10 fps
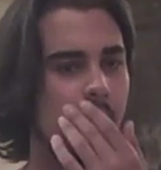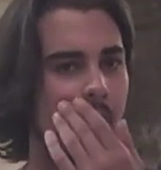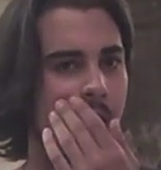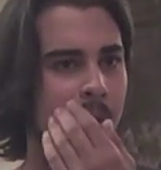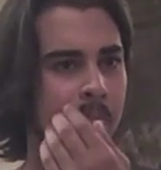
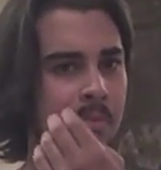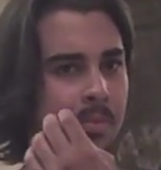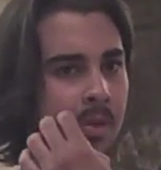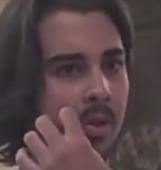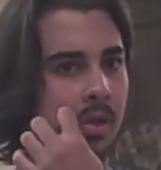
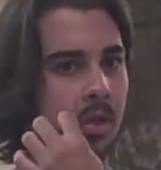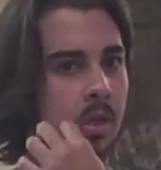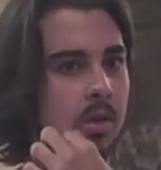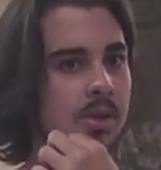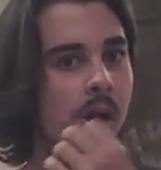
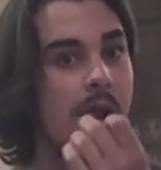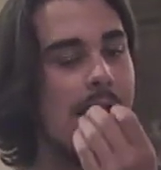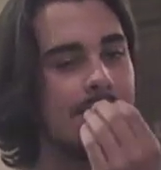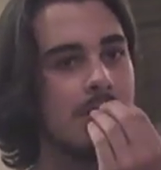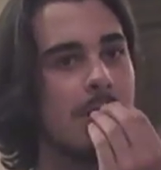No, I
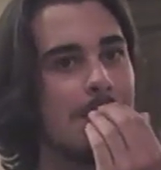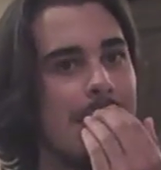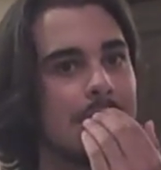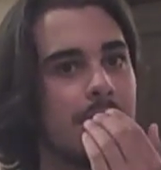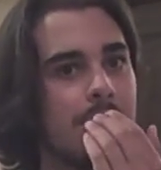haven't gone
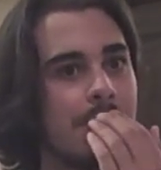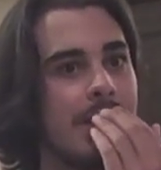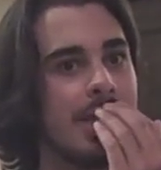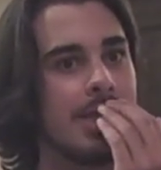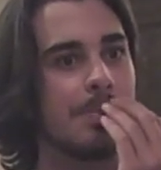back and
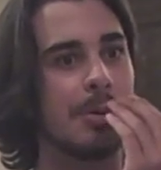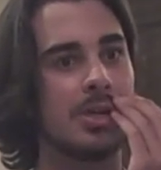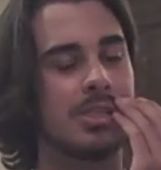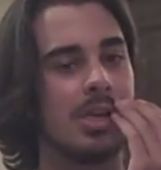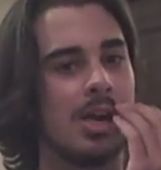reread any of the
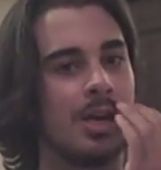books.